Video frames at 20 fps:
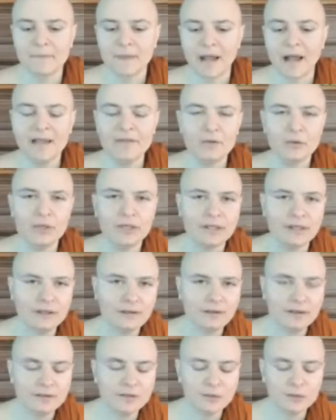either in
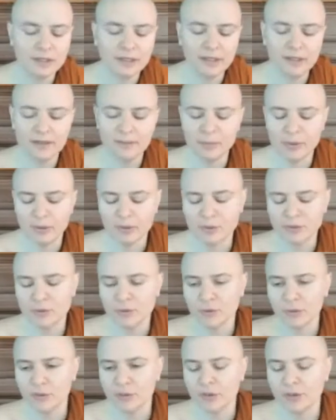India today, but also
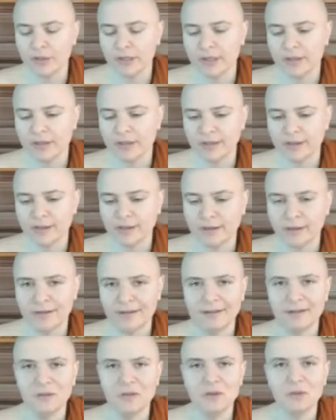here in
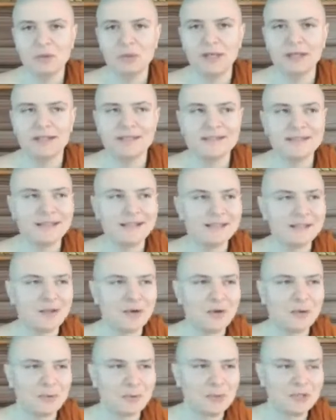the United States,
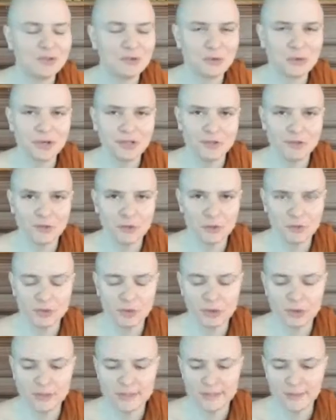here in West Orange, New
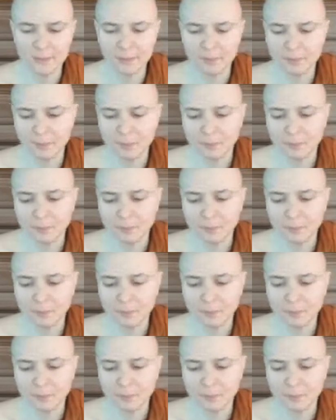Jersey.